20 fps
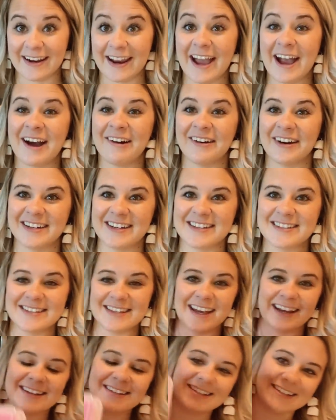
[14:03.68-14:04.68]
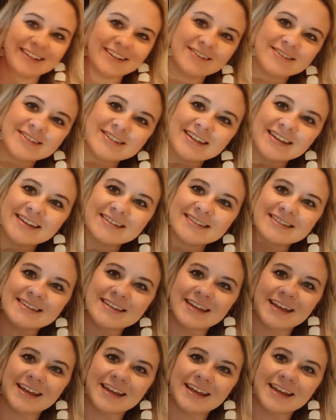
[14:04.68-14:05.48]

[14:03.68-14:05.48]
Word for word: how I decide to use this